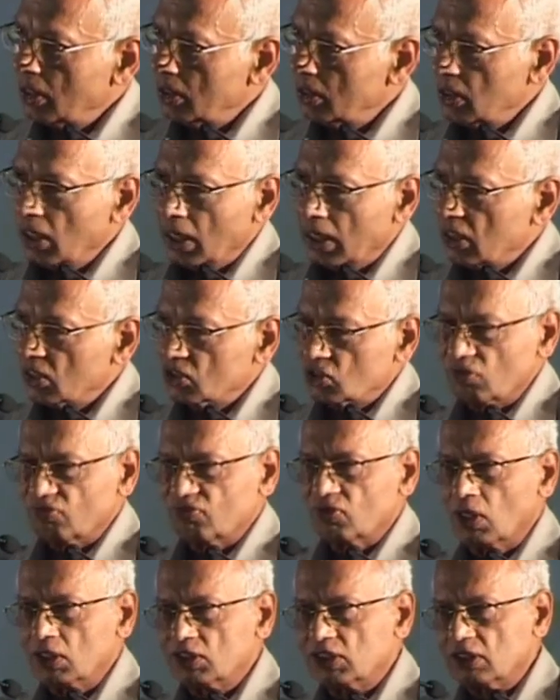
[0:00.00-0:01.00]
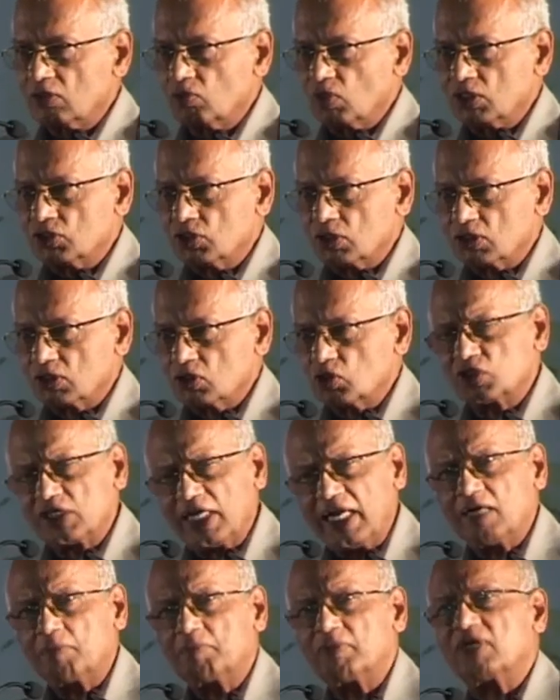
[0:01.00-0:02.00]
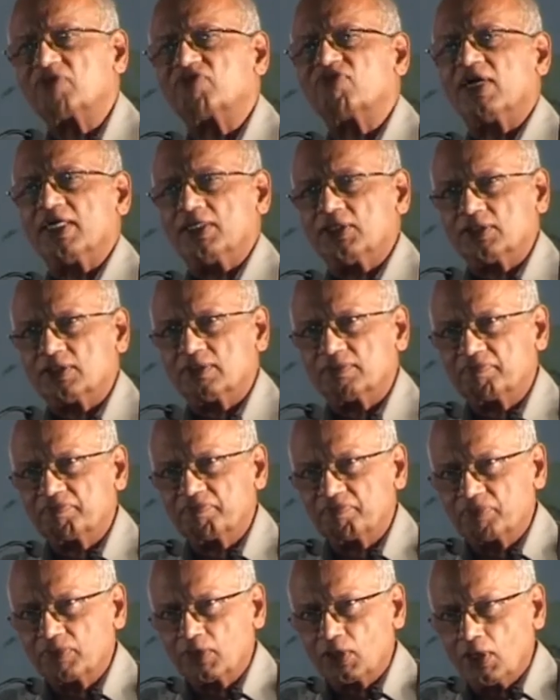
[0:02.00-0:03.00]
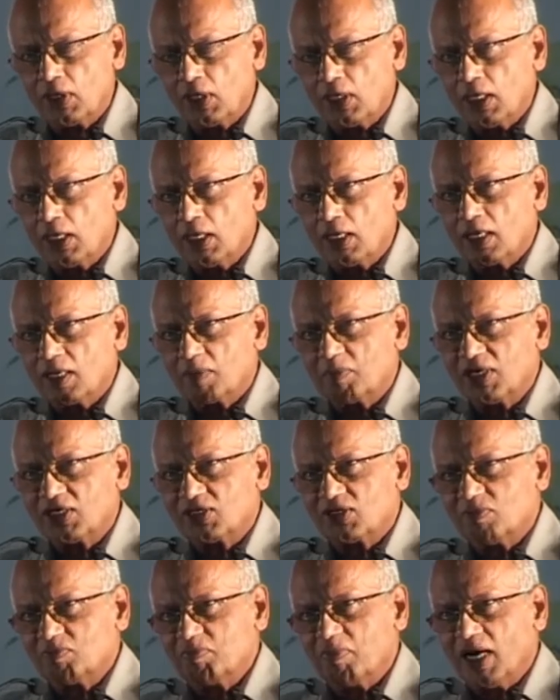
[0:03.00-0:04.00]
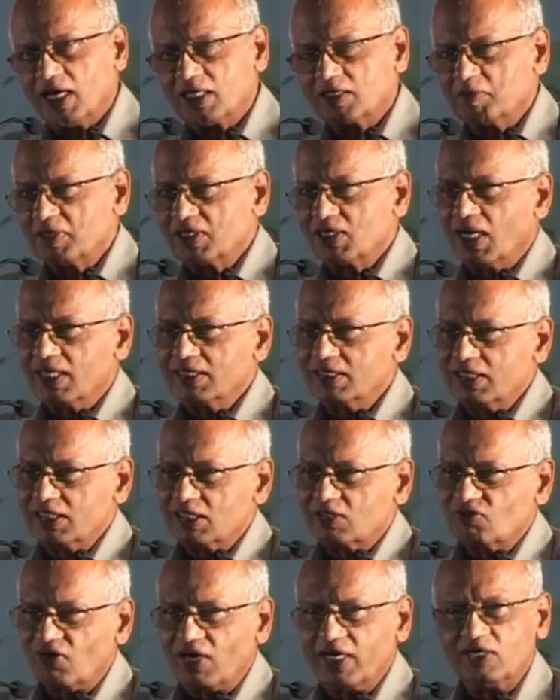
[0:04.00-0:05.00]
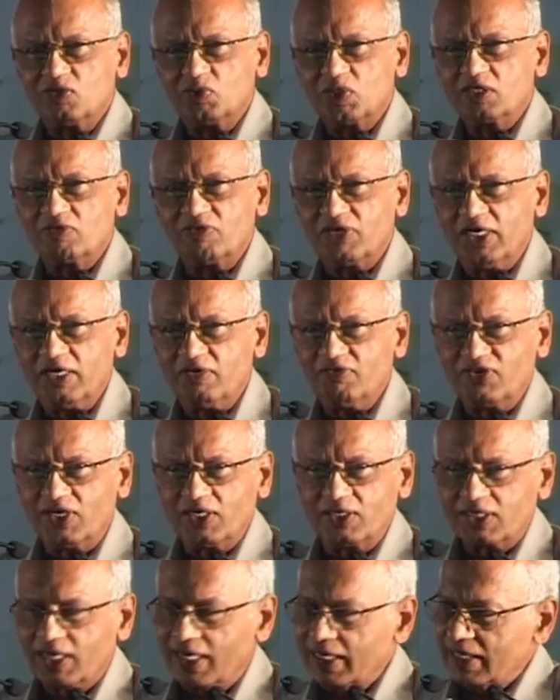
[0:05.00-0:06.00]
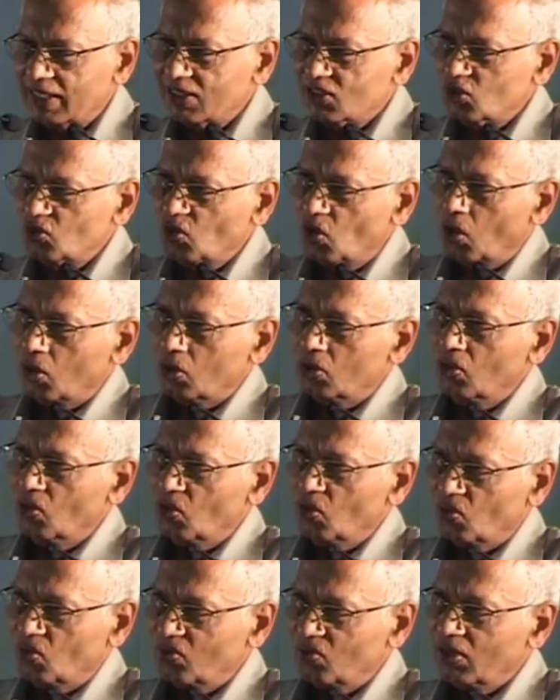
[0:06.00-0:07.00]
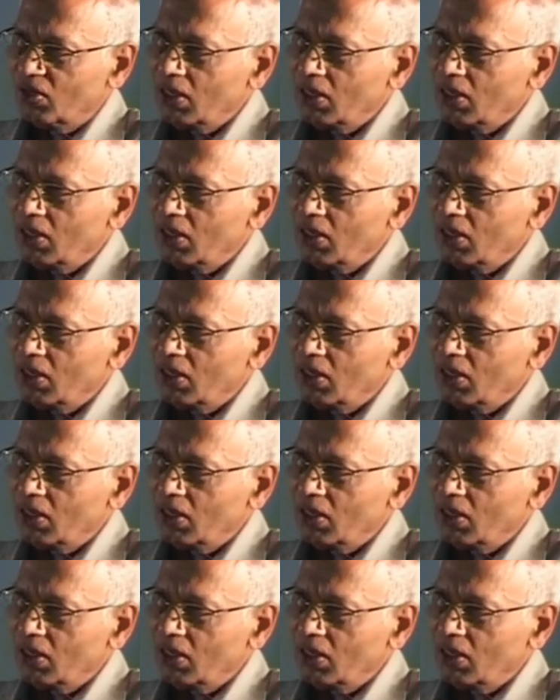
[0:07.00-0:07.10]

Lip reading: Regardless of consequences, you stand up and fight. But Mahatma Gandhi's fight was a very different kind, as you all know.